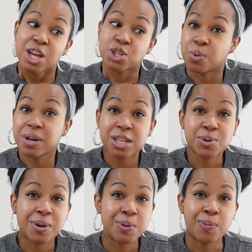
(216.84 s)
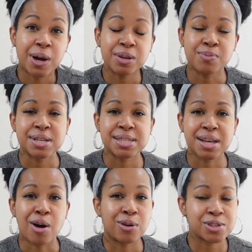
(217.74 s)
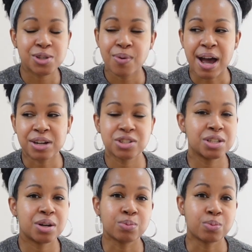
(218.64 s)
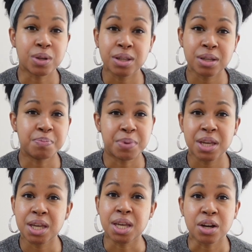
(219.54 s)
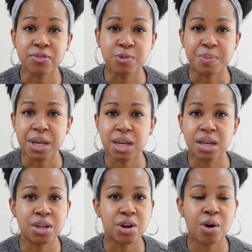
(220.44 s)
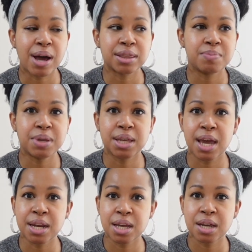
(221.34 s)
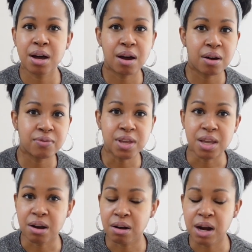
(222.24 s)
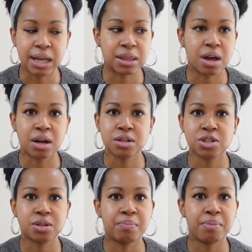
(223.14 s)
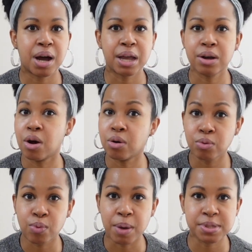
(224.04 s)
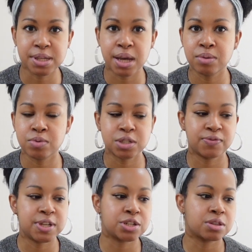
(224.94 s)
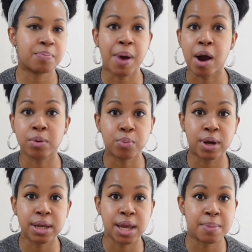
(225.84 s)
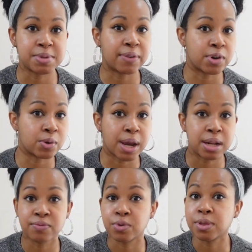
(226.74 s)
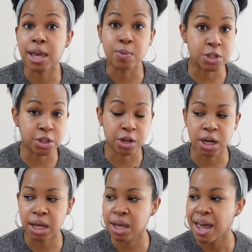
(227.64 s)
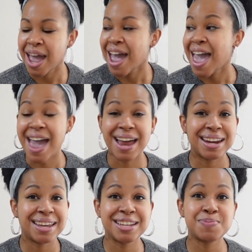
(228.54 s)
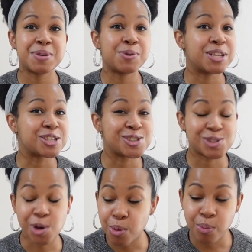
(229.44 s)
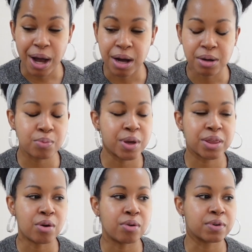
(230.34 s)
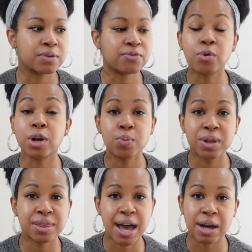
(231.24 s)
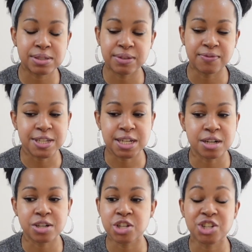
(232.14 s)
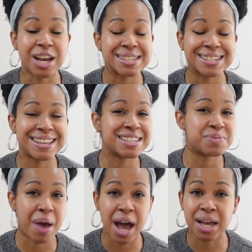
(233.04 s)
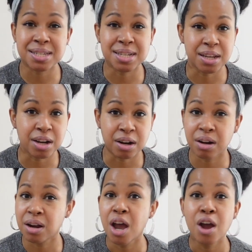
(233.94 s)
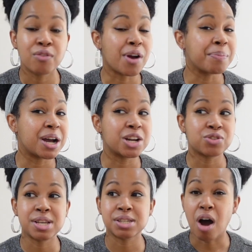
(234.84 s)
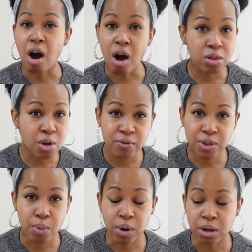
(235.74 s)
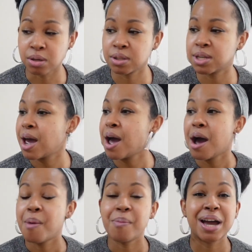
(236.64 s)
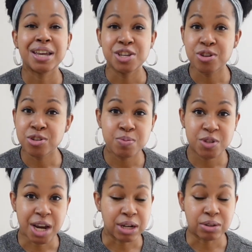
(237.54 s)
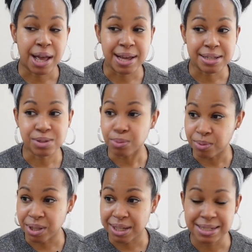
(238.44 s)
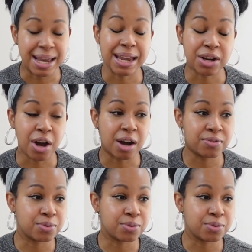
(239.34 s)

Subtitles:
2021 was also actually a really big year for me. At the beginning of the year, I launched my own website, which featured the PowerPoint games I've created for language learning, and it has been doing so well with over 41,000 visitors just in this past year from countries all over the world. My YouTube channel has really taken off,